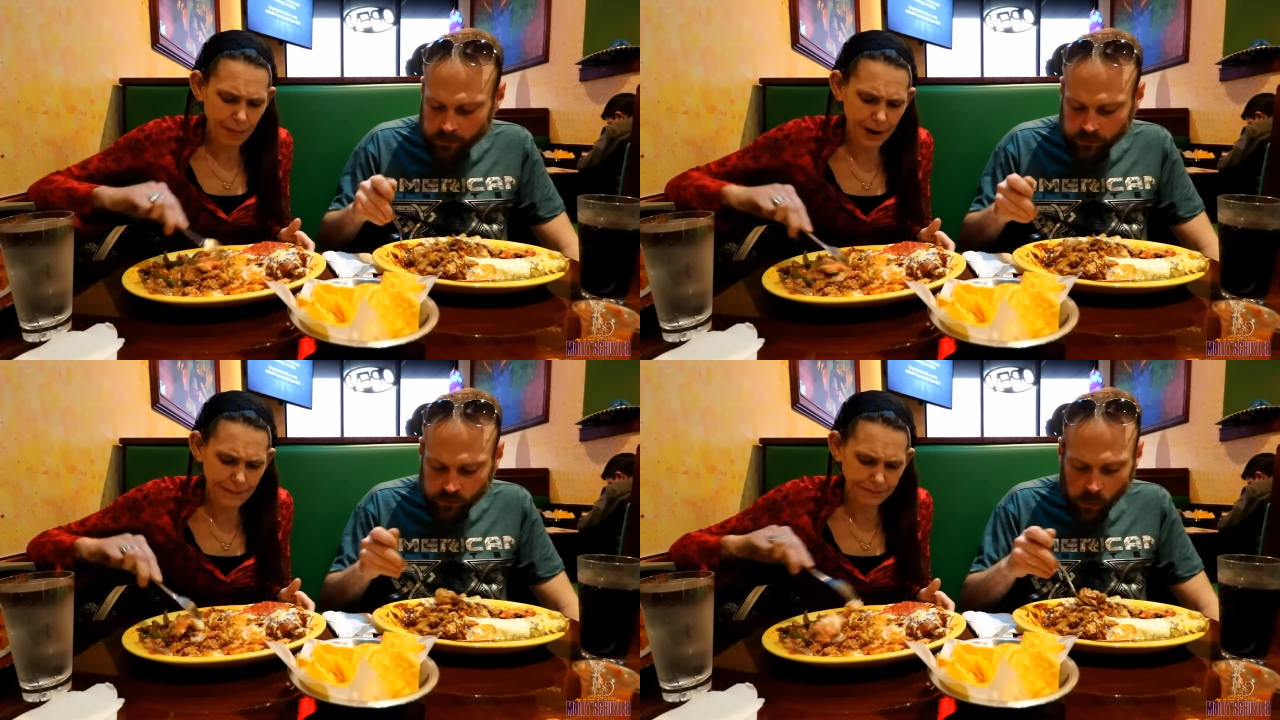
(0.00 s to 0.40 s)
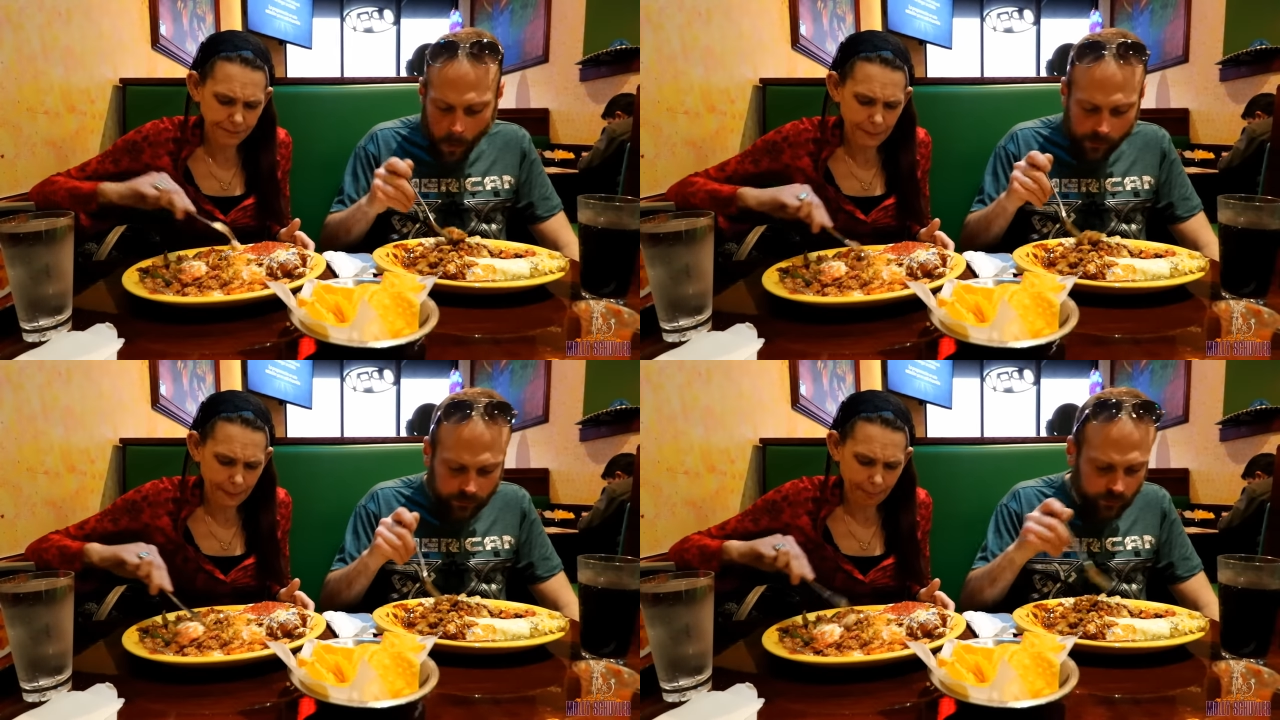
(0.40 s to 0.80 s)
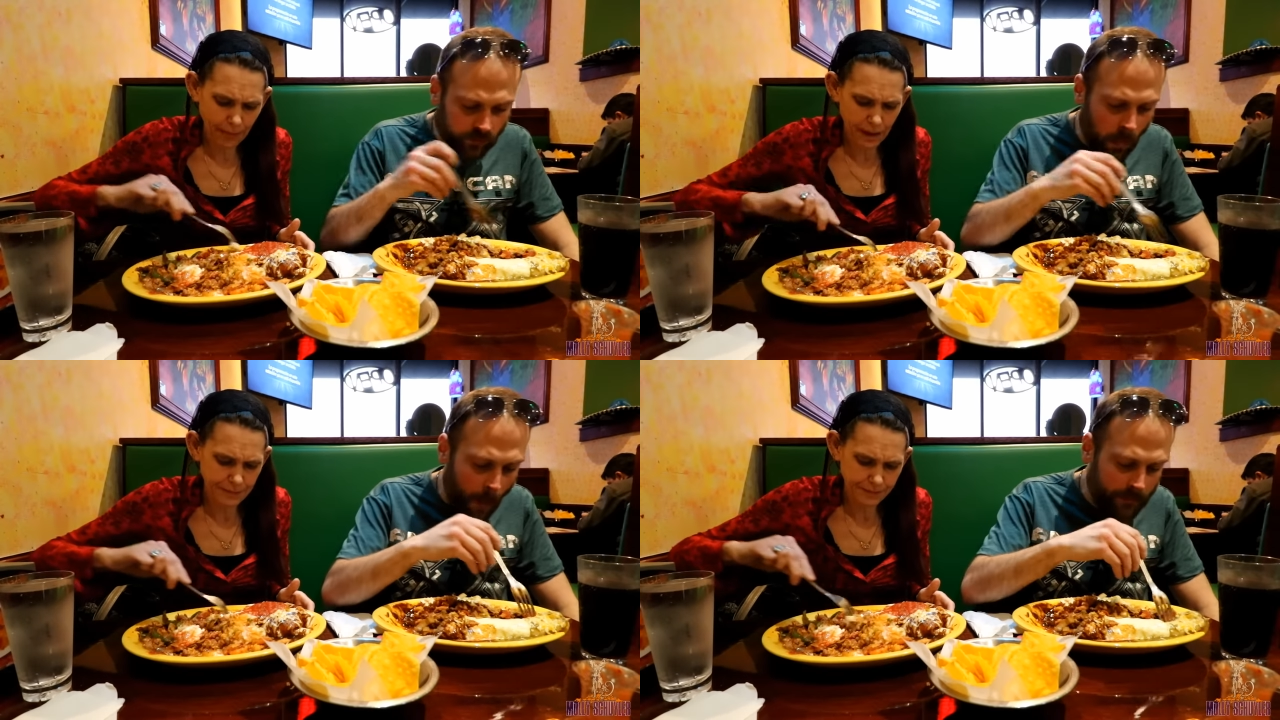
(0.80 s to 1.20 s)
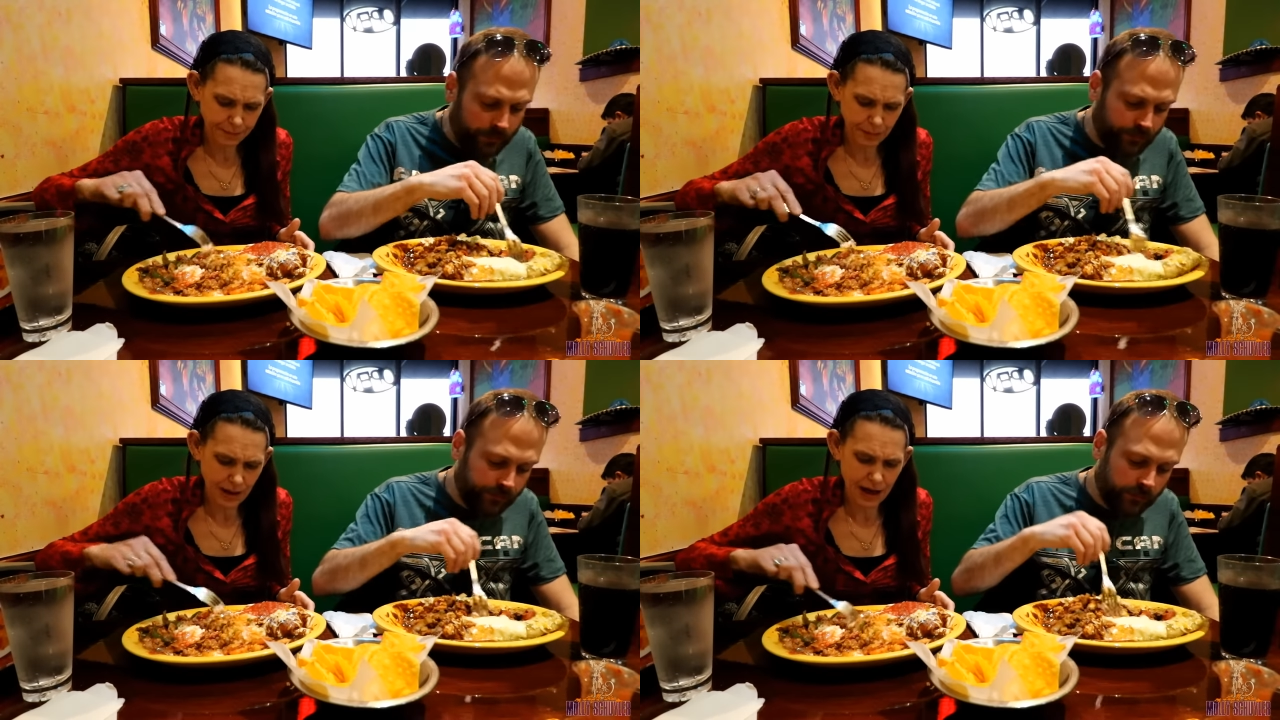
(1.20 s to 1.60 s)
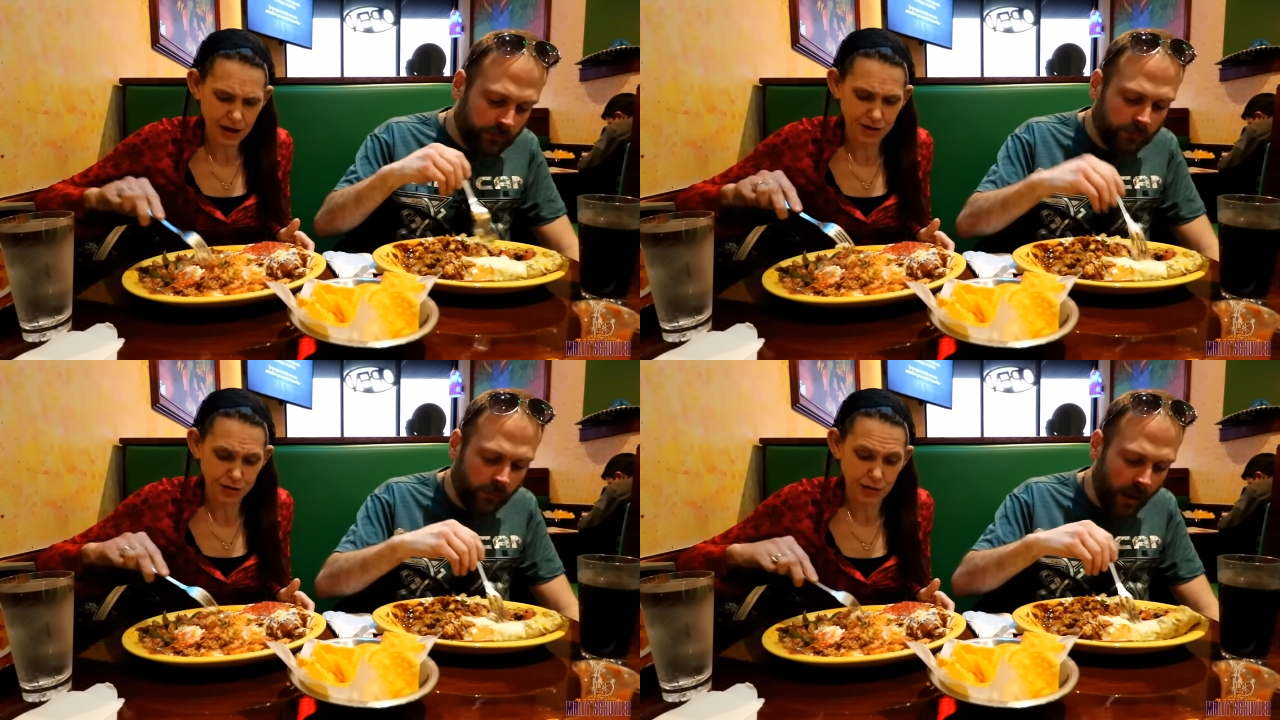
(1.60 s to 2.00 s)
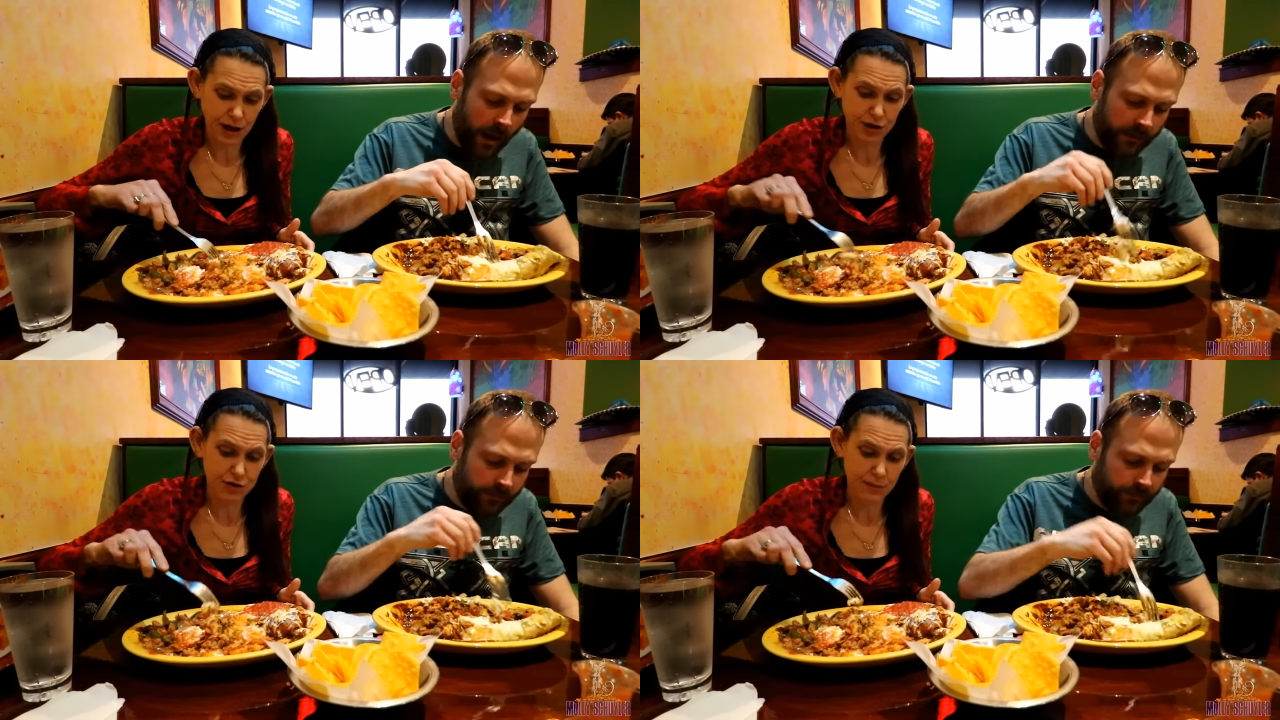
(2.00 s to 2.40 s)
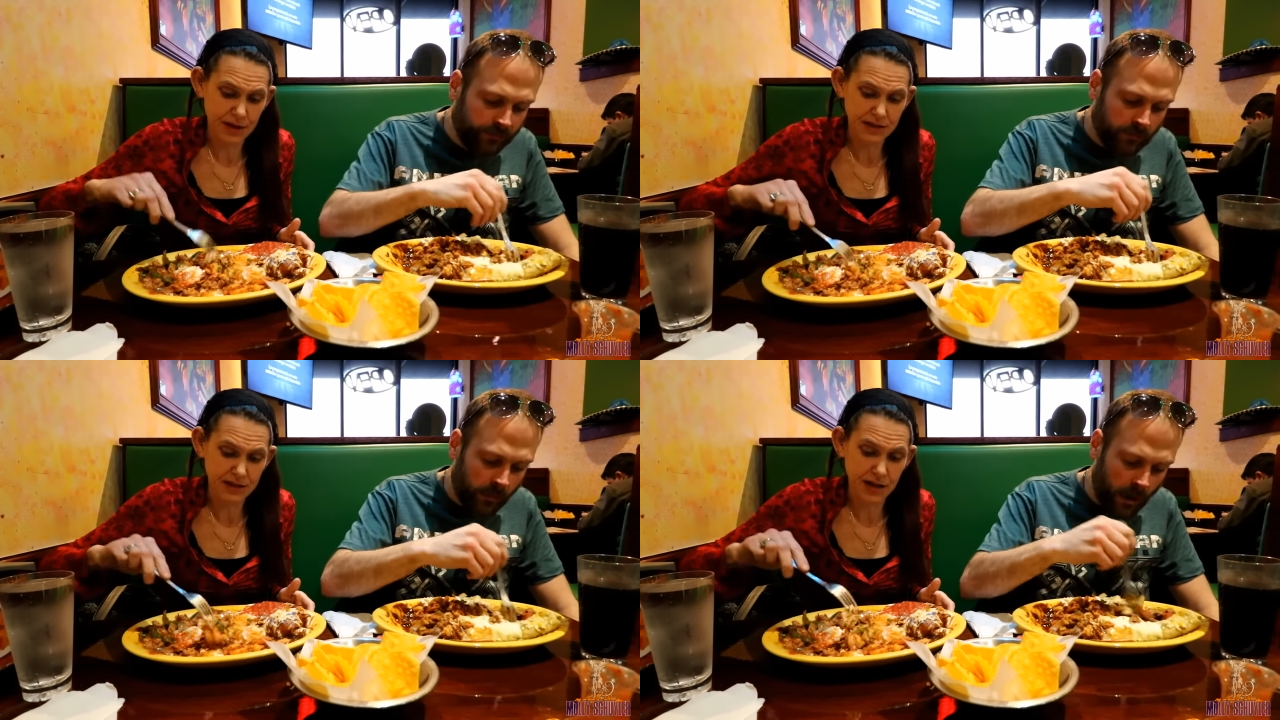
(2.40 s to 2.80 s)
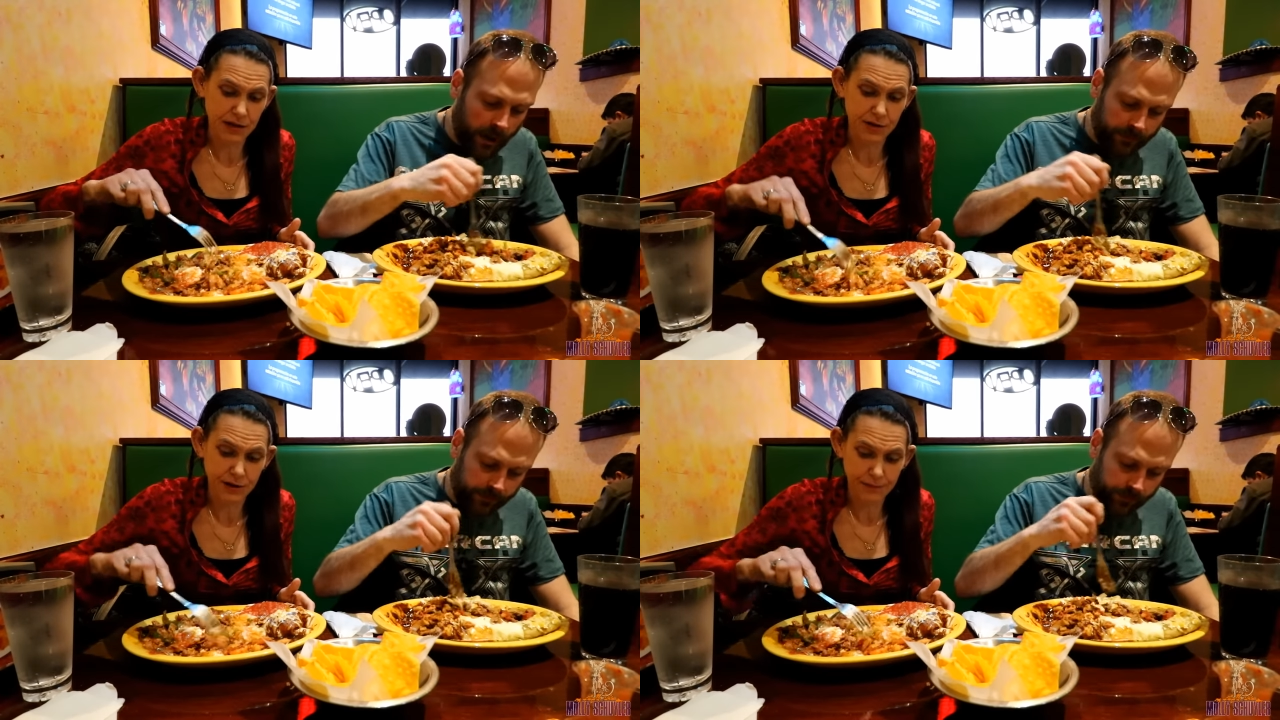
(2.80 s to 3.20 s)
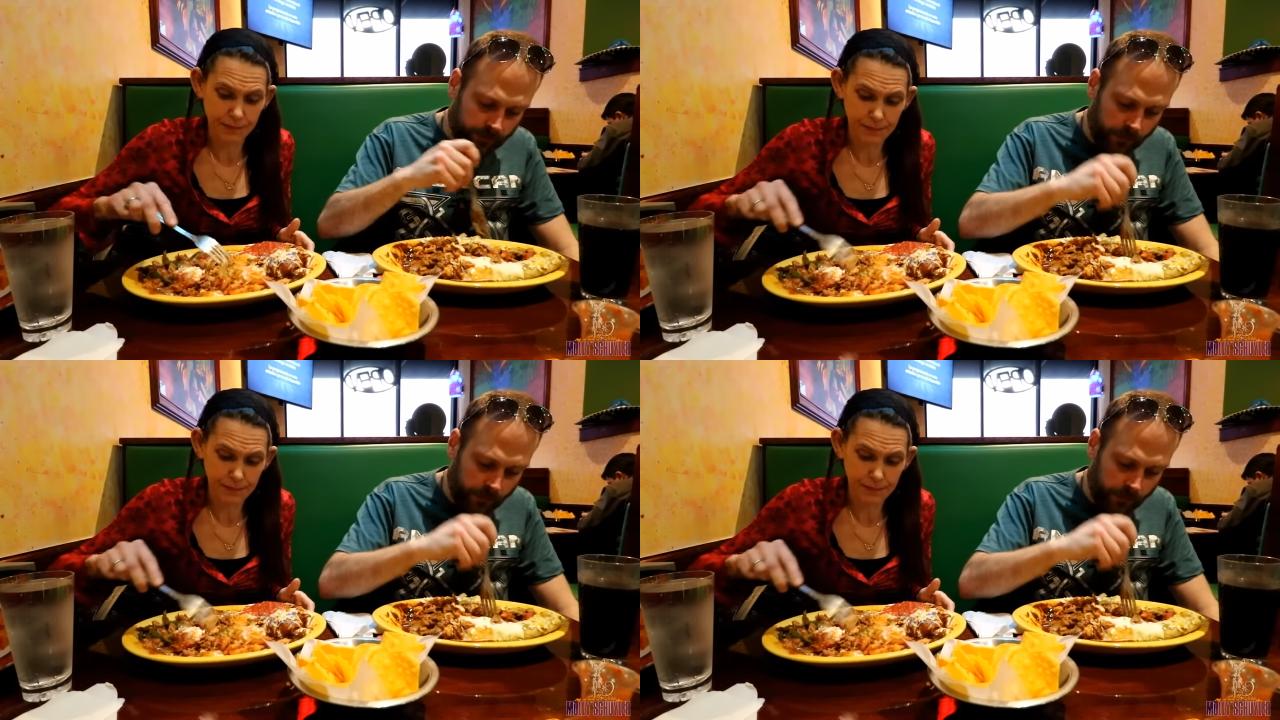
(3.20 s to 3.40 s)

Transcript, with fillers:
Speaker 1: But I actually do like shrimp, that's the sad thing.